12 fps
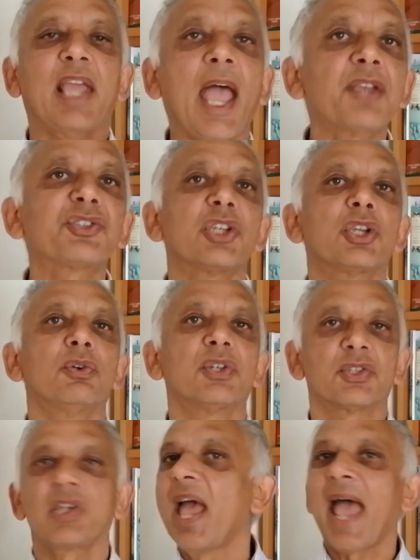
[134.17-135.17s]
the
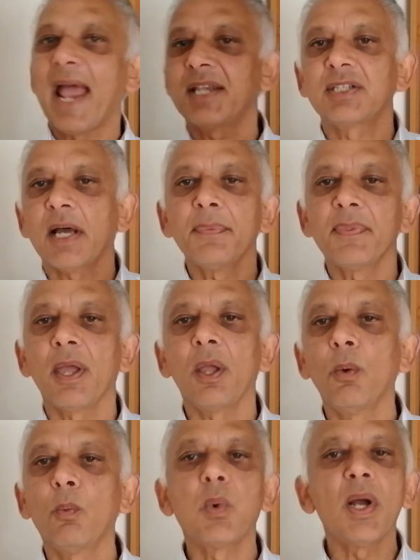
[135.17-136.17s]
executors had done
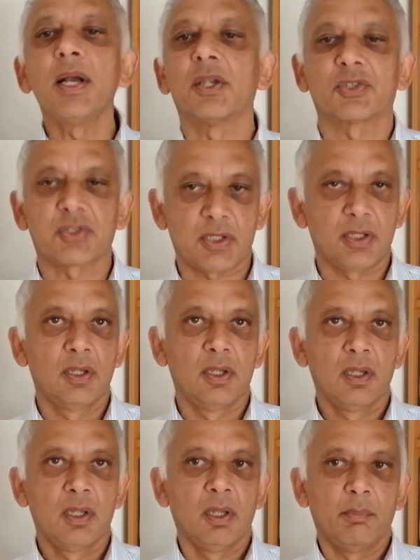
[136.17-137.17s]
their worst.
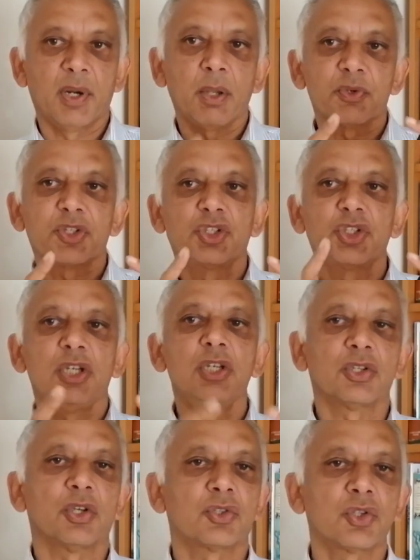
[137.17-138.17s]
But it was
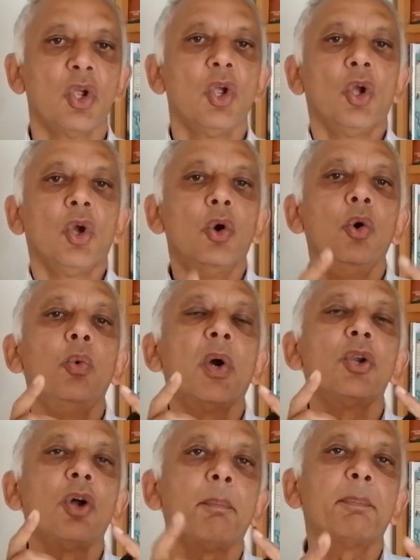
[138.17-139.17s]
Jesus who
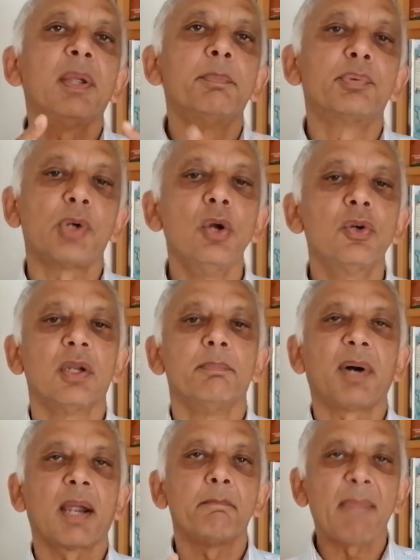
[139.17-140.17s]
would not be broken
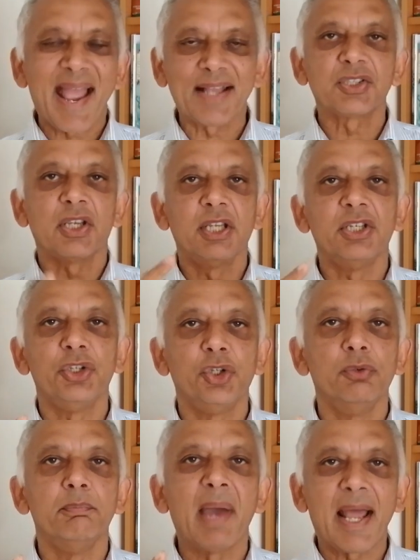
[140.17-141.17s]
by man's
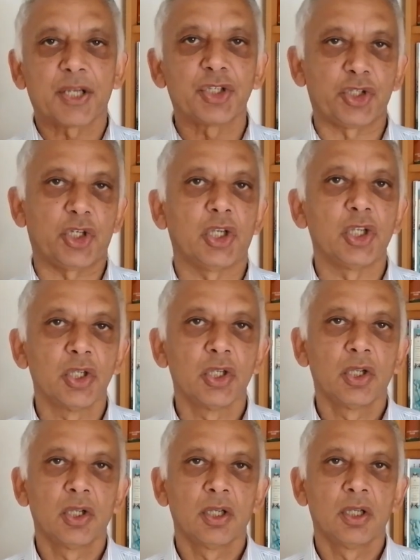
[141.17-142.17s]
inhumanity.
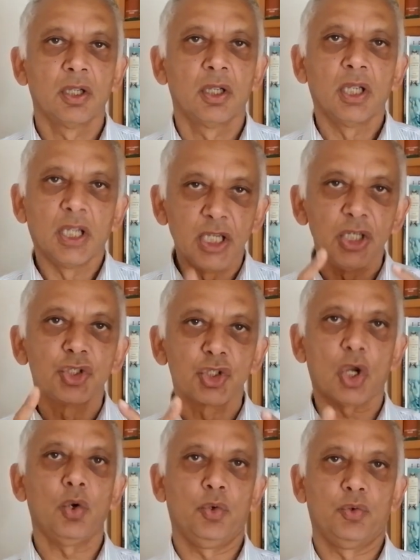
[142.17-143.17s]
He
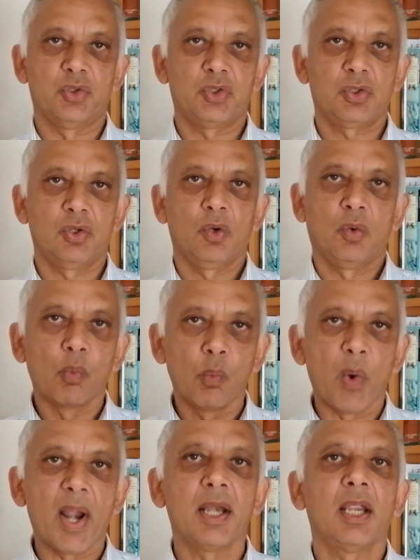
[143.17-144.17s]
chose
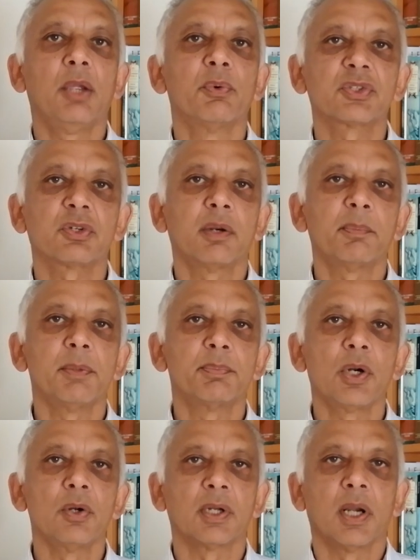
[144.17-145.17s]
when he was going to be
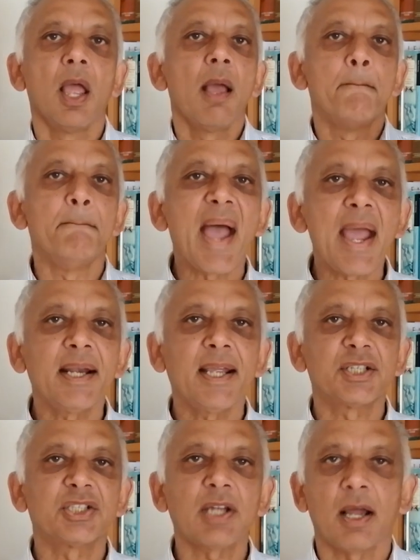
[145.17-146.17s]
broken. Man
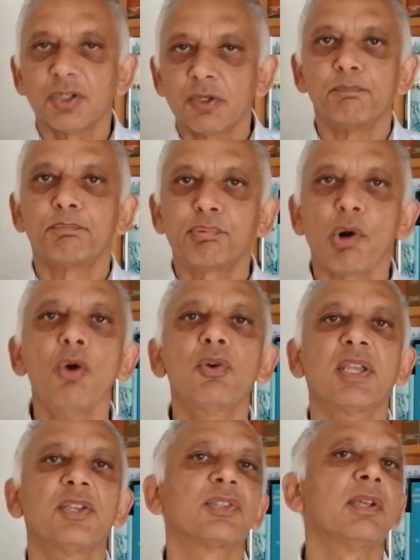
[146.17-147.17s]
had done to
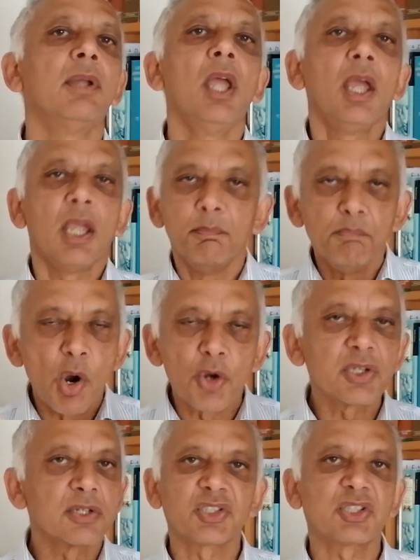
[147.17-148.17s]
break his
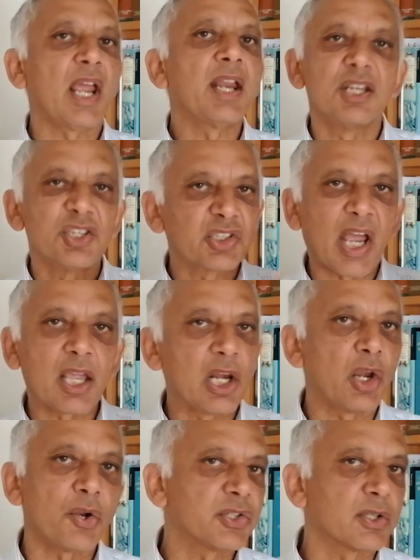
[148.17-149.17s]
emotional state, his
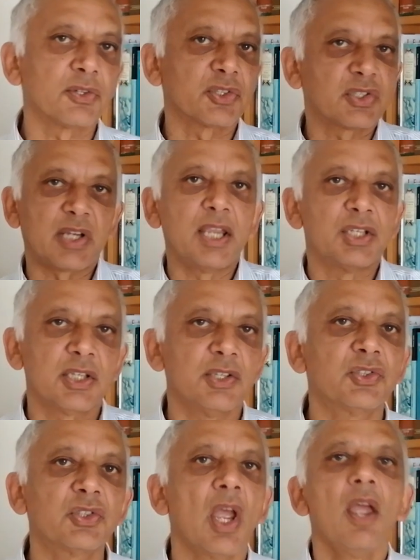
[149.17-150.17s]
psychological state,
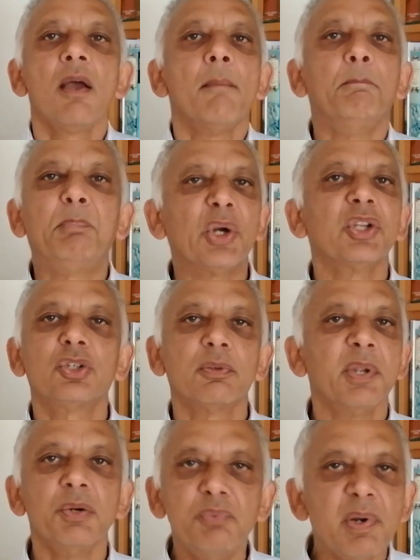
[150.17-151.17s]
his body to
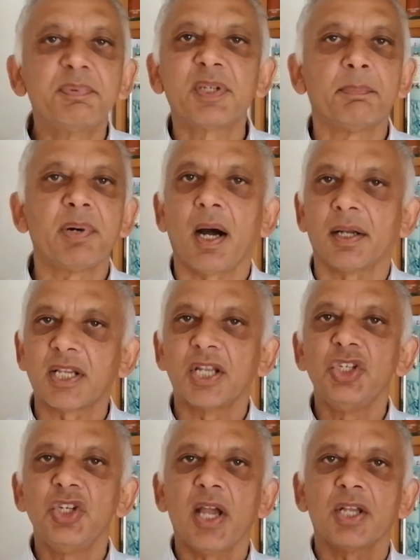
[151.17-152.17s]
be ripped apart.
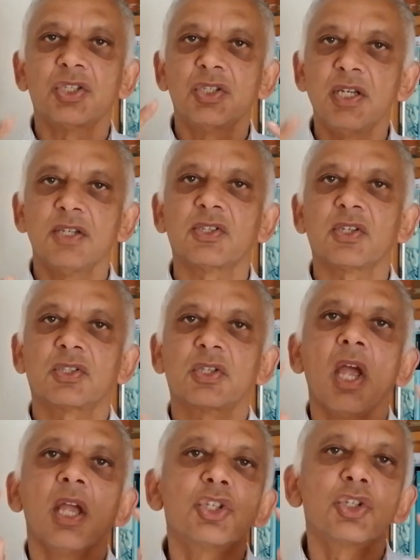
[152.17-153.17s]
And yet Jesus
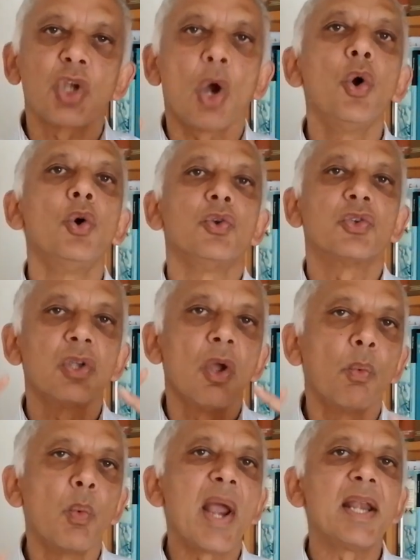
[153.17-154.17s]
chose
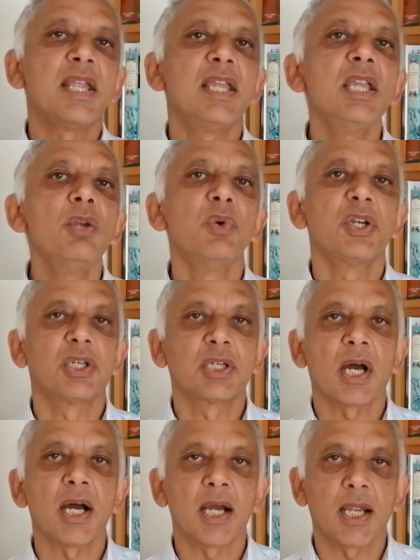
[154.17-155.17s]
when he would
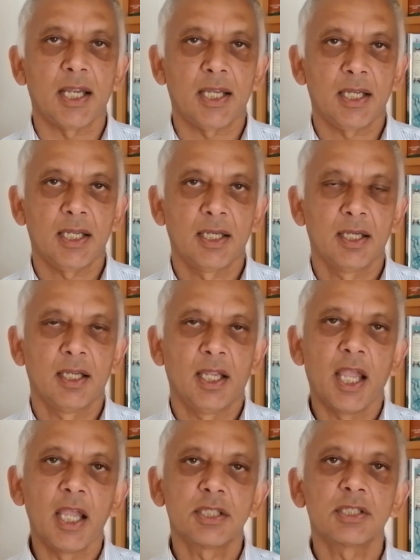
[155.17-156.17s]
die.
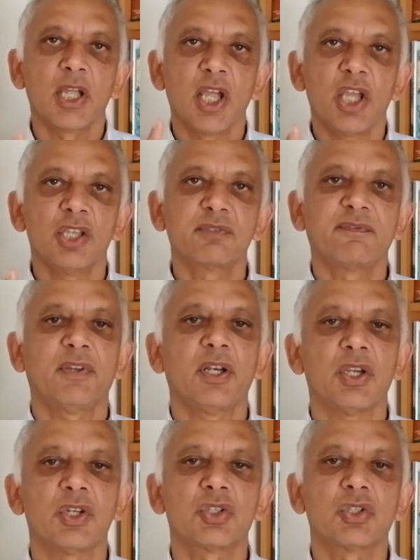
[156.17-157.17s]
It is
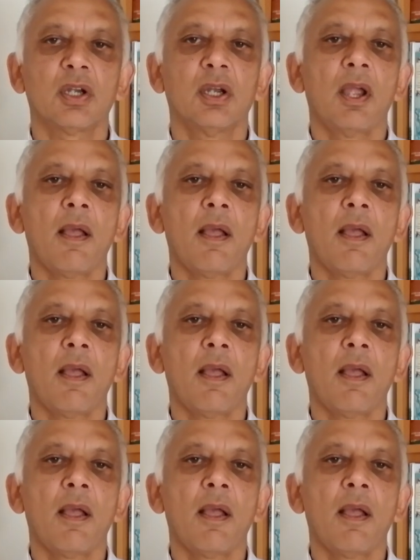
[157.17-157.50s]
finished.